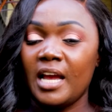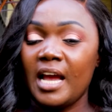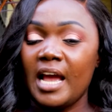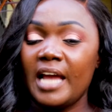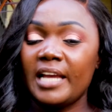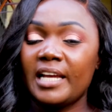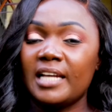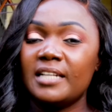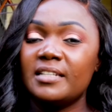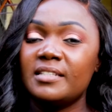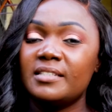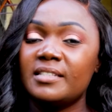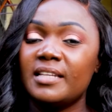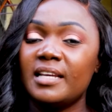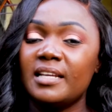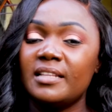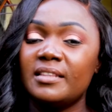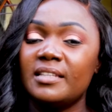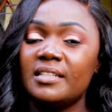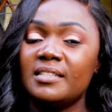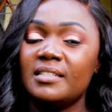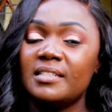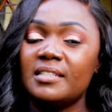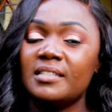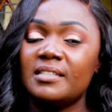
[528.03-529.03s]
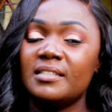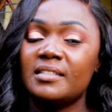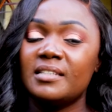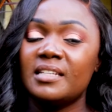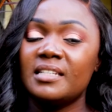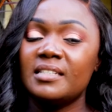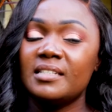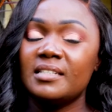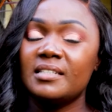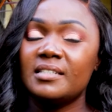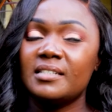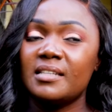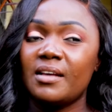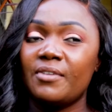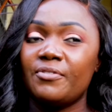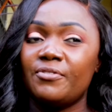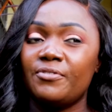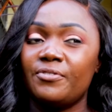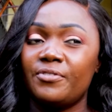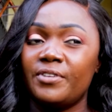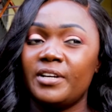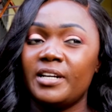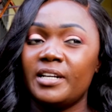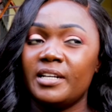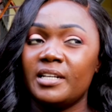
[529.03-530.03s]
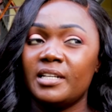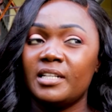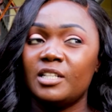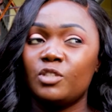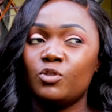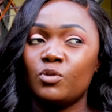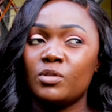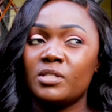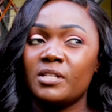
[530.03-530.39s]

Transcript: I can say it